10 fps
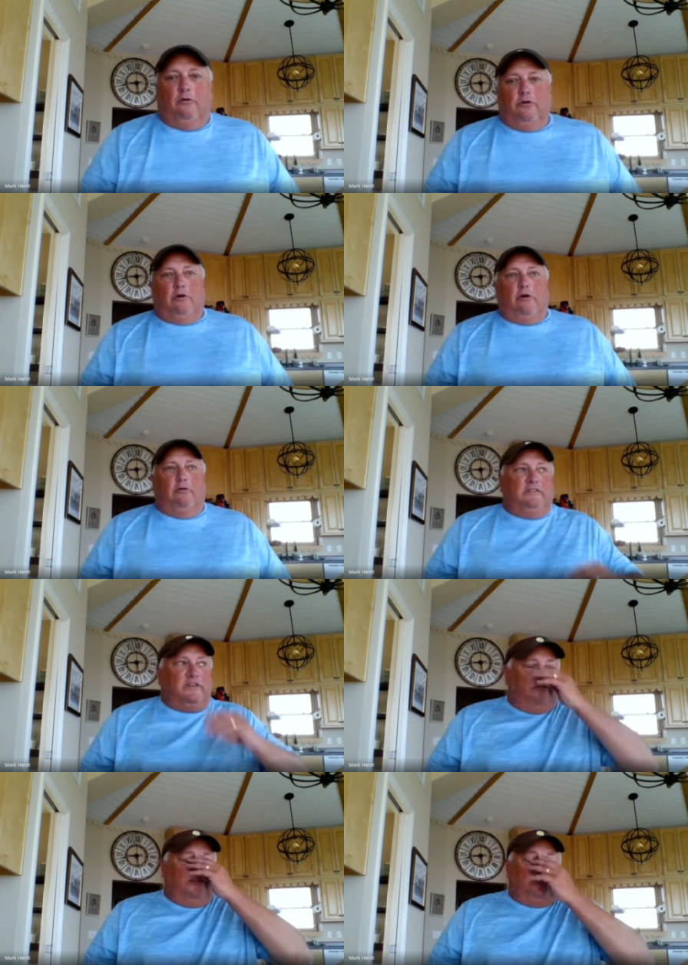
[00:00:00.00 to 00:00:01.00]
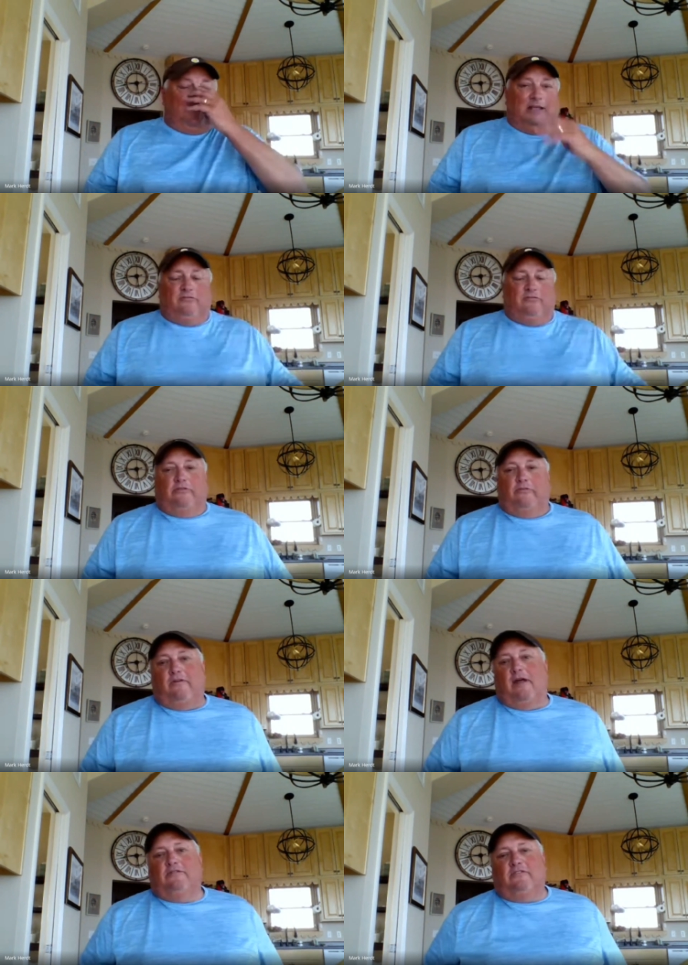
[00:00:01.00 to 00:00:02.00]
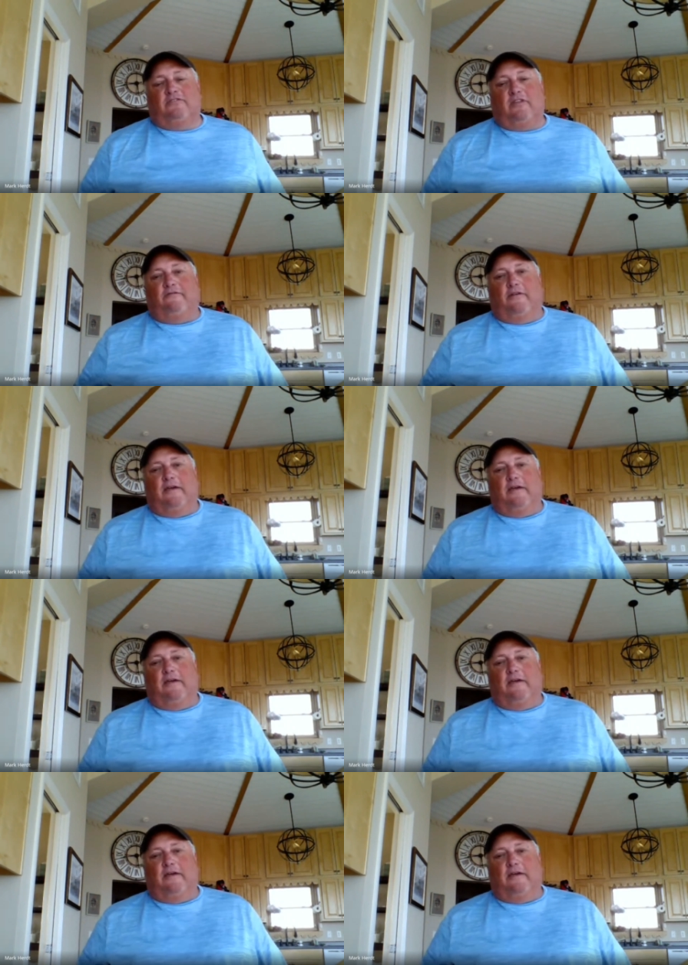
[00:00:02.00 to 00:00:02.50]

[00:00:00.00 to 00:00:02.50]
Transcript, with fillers: you were going to different states with your friends and stuff